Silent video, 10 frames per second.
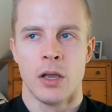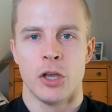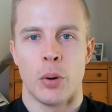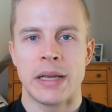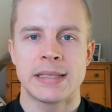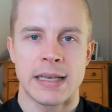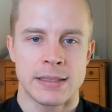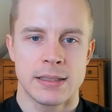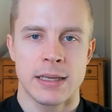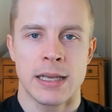you know,
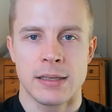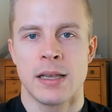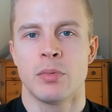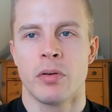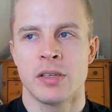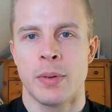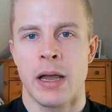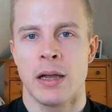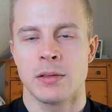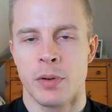excess excess mTOR is bad,